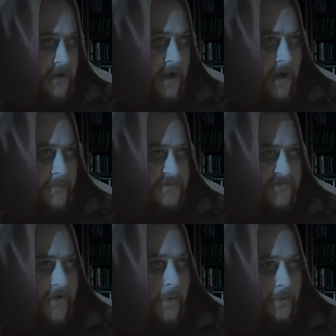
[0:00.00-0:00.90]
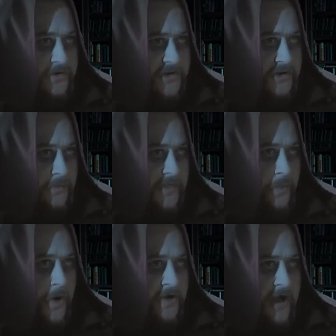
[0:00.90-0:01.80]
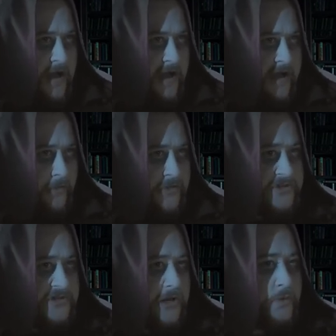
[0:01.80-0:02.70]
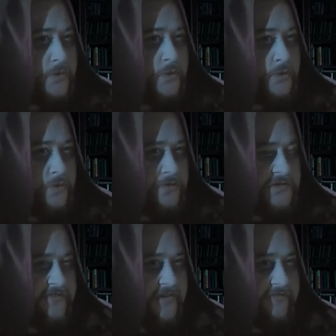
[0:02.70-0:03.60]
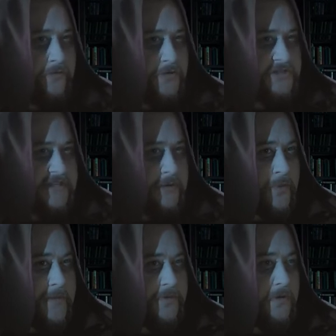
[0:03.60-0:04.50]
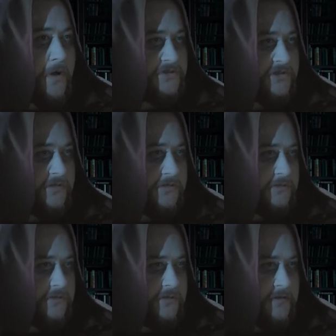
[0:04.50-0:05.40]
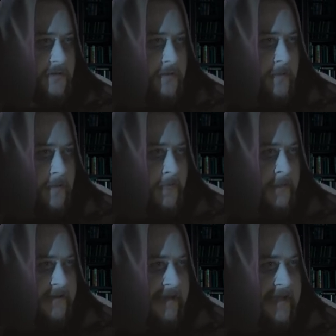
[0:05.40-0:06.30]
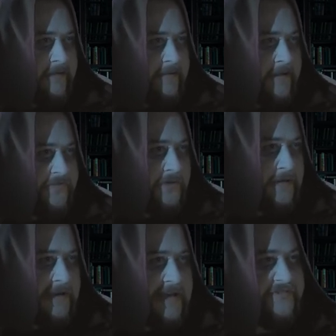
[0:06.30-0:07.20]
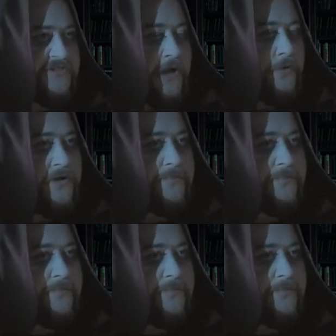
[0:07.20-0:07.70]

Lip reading: arms folded and with one eye on the slow ooze of the frosty whip nozzle. The clearing of the relief zone